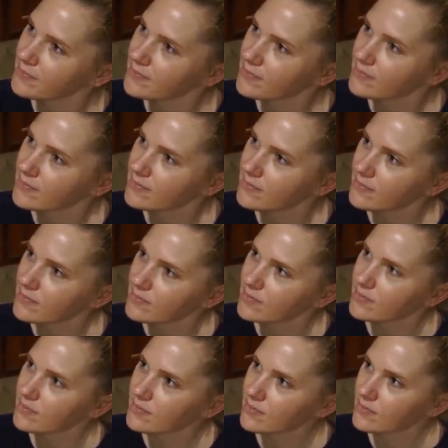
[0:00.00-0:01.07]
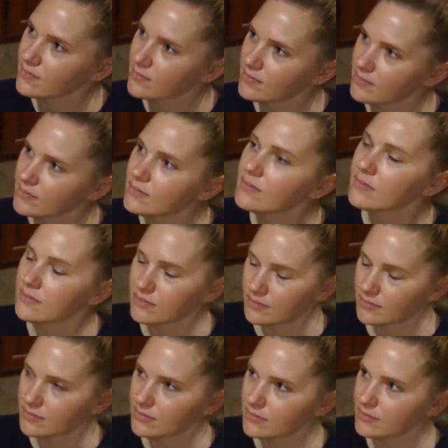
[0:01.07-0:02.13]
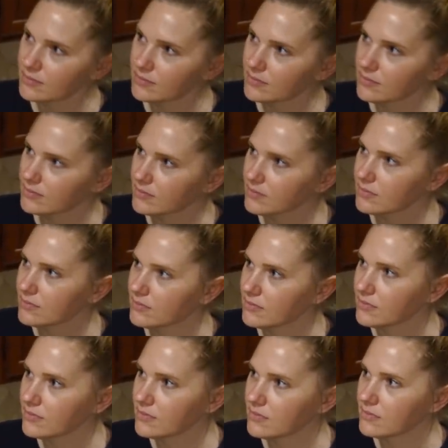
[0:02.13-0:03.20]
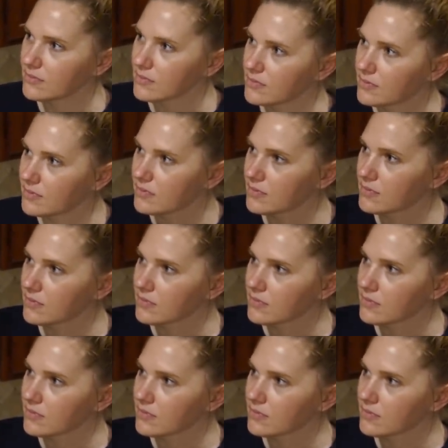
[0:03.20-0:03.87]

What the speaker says: [no speech]